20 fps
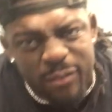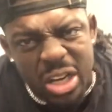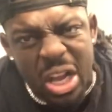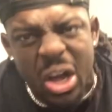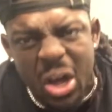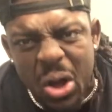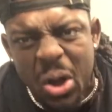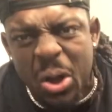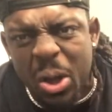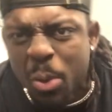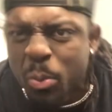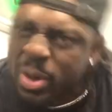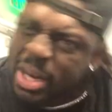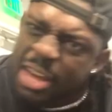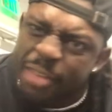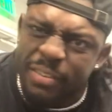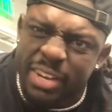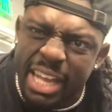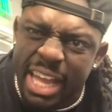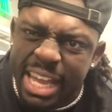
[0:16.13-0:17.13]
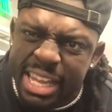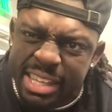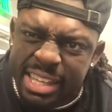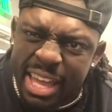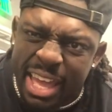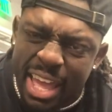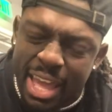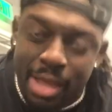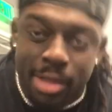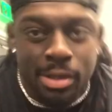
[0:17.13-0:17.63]
bar or whatever like
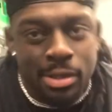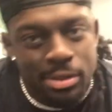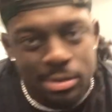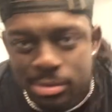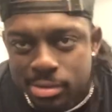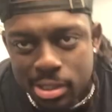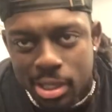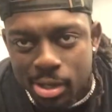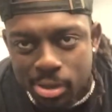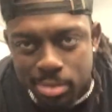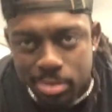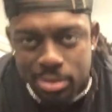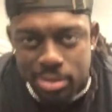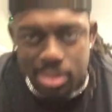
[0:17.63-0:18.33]
that, you know.